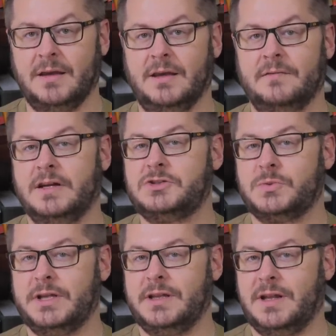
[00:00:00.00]
He
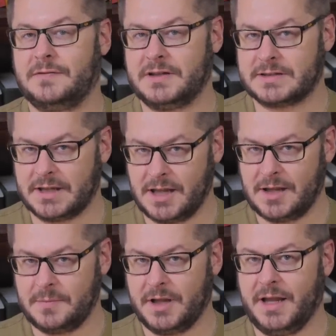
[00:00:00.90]
eventually left
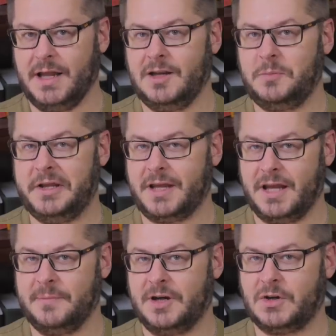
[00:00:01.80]
Islam and
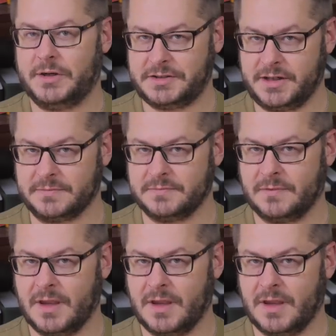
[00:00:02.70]
became a Christian.